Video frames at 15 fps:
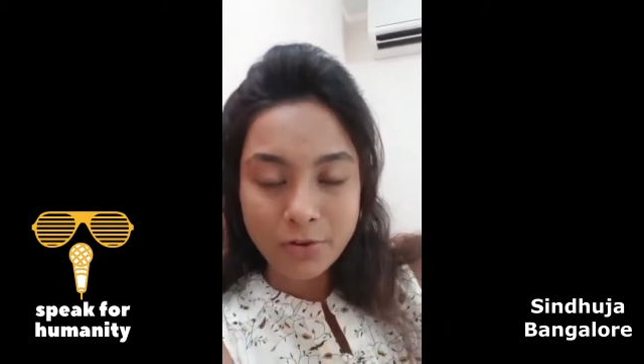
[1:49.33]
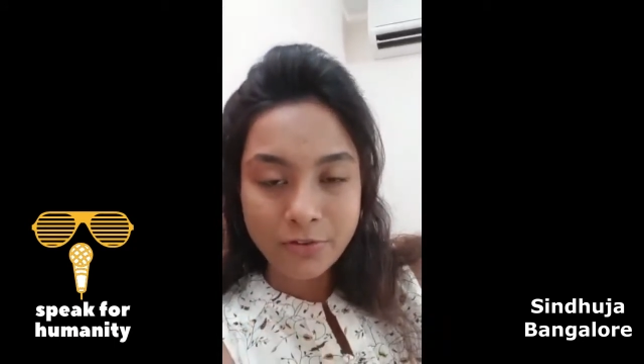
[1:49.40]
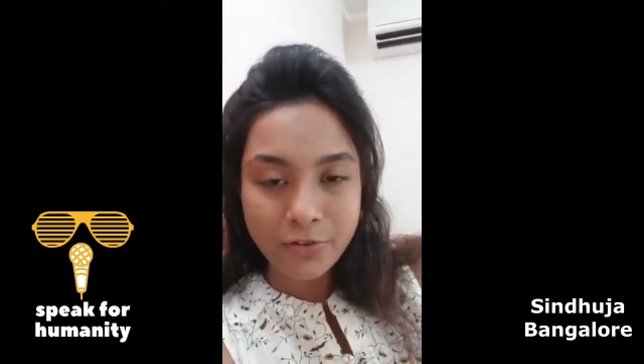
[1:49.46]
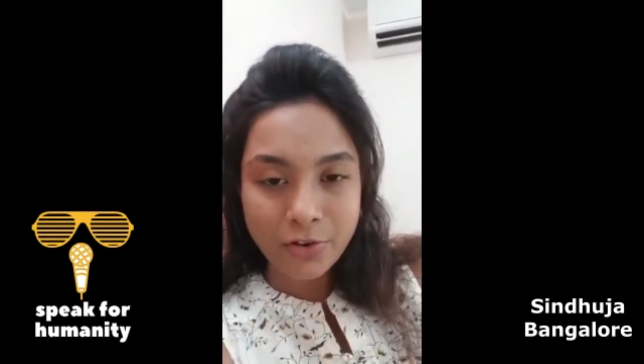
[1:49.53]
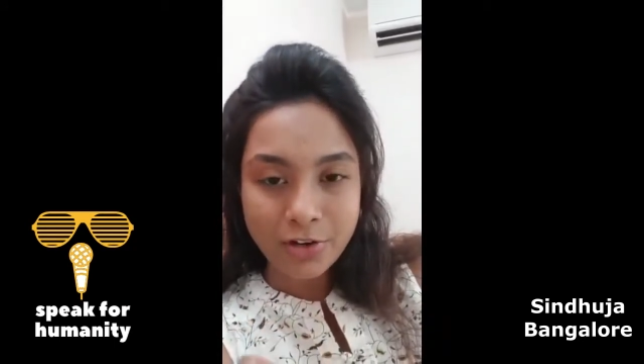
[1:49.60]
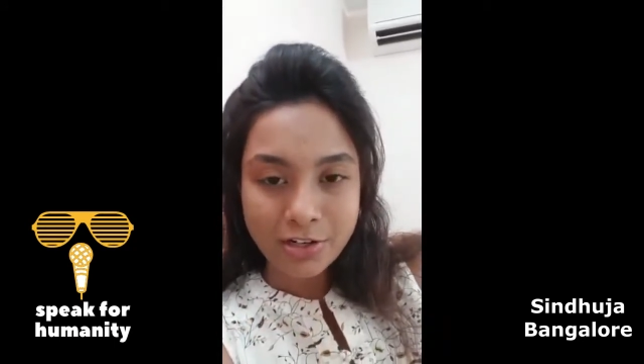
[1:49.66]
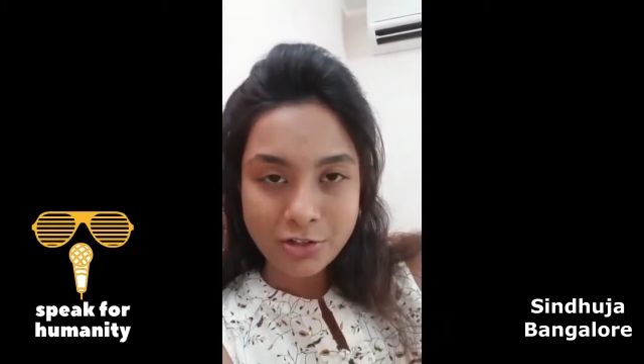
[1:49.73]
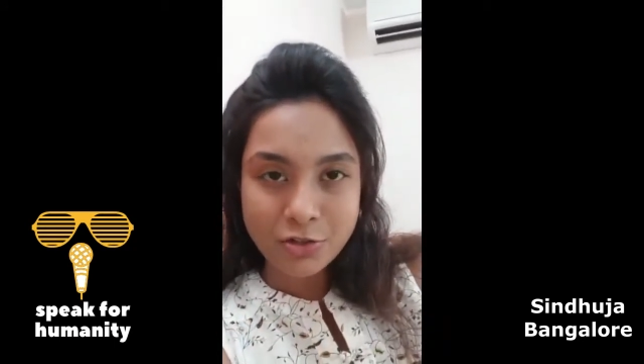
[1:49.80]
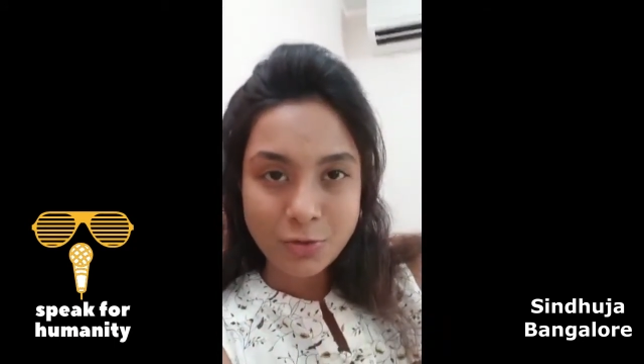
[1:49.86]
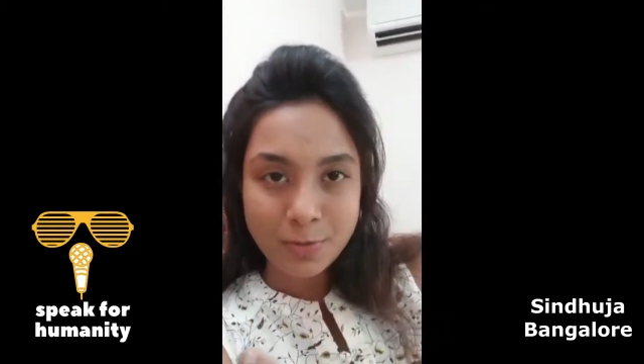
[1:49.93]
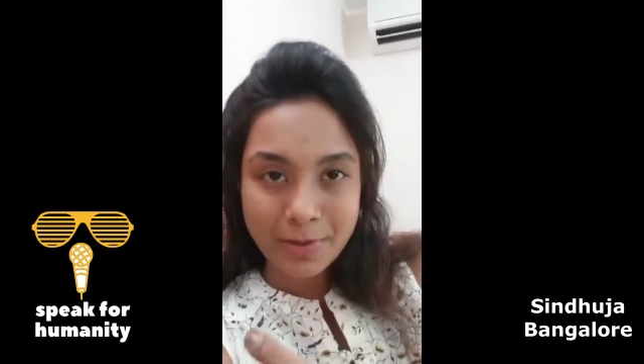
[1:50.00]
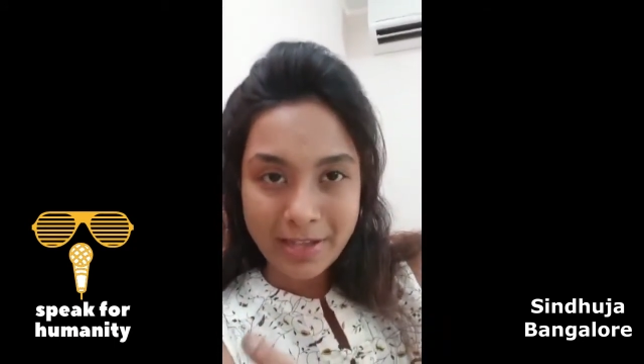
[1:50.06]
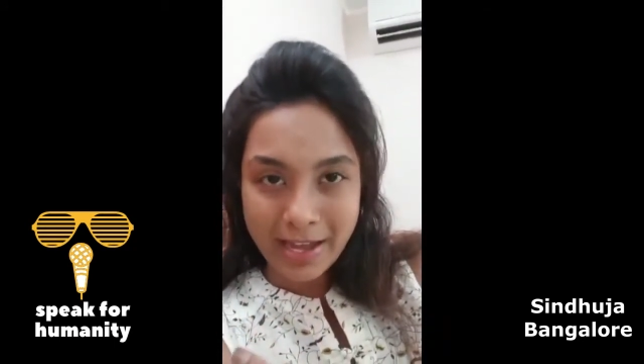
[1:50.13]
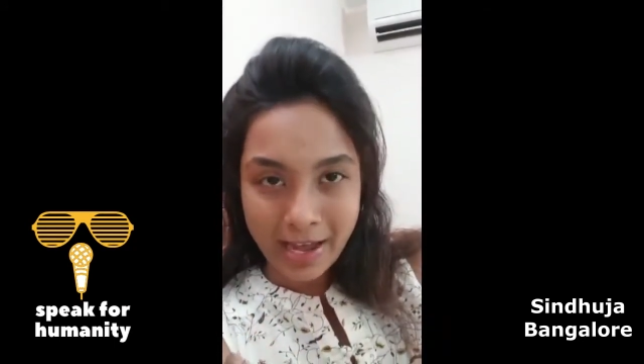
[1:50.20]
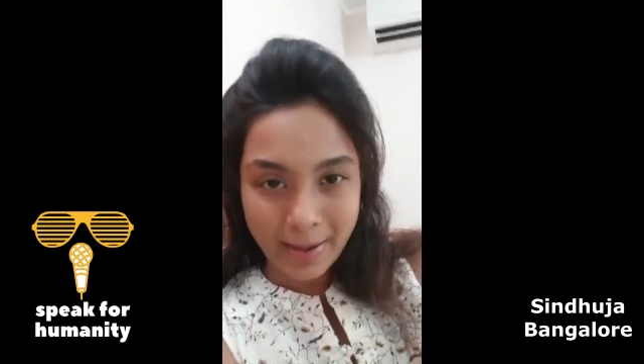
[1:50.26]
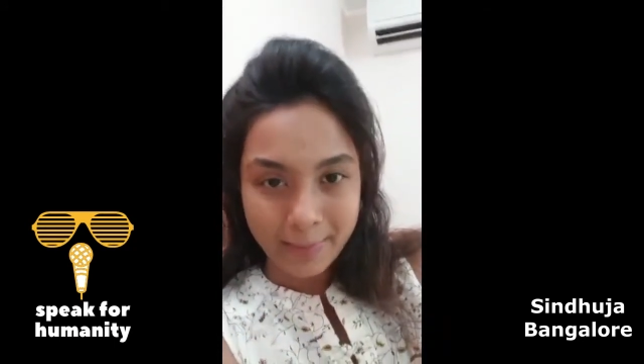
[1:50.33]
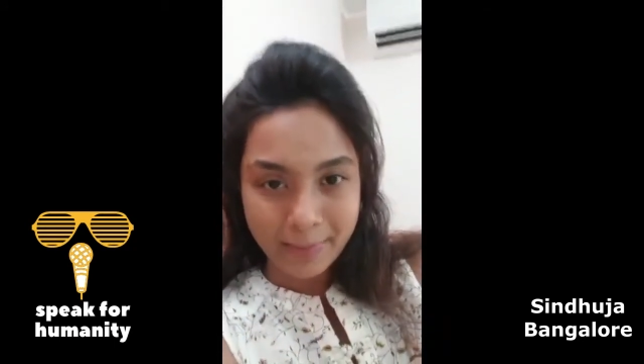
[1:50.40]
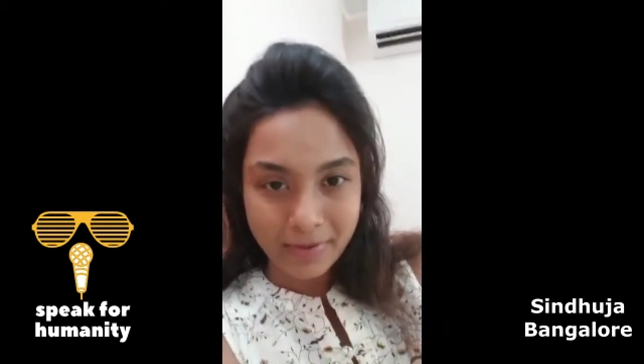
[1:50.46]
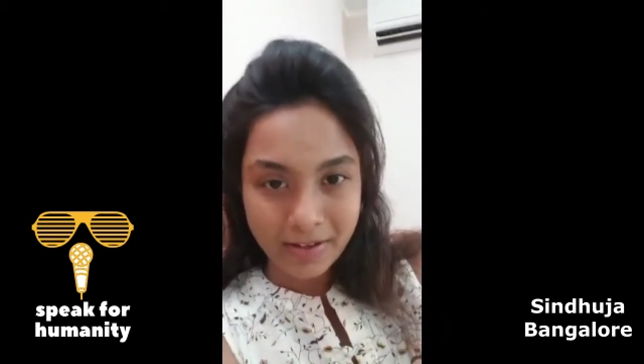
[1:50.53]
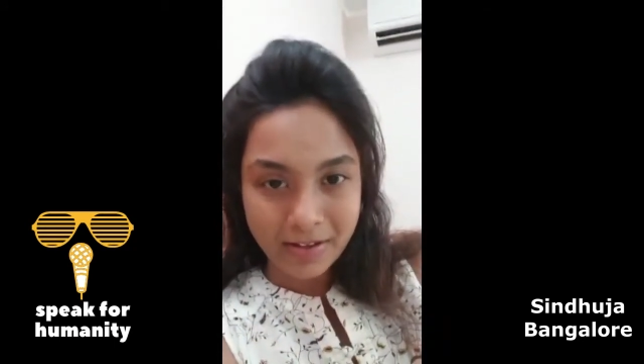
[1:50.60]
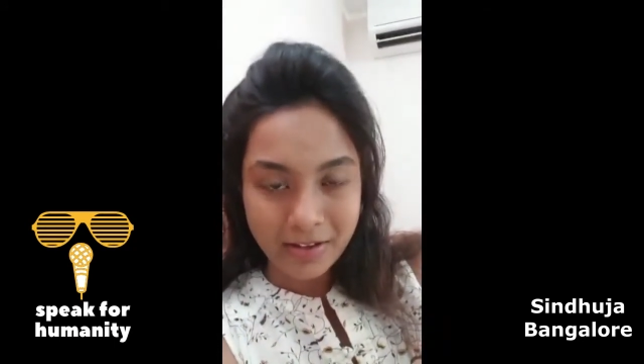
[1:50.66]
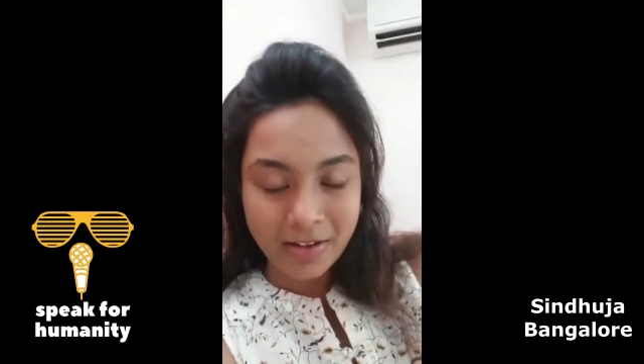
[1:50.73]
for us to be
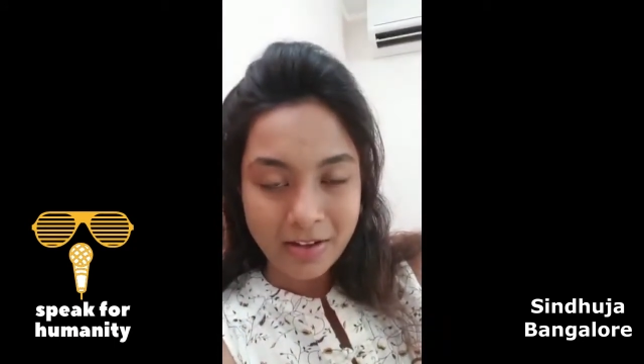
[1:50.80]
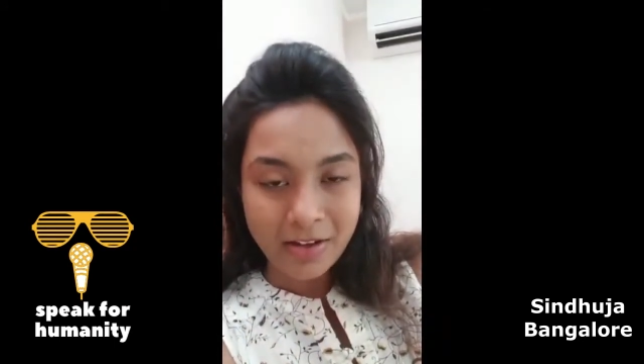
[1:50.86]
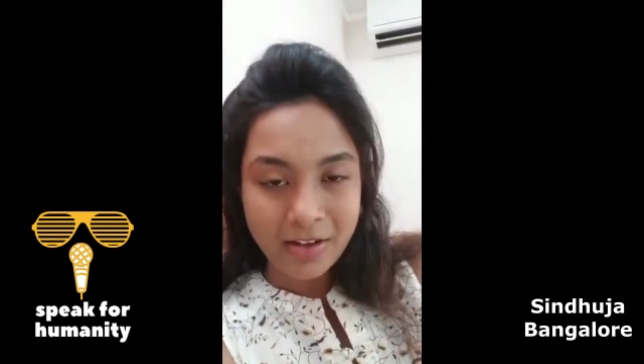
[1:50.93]
happy.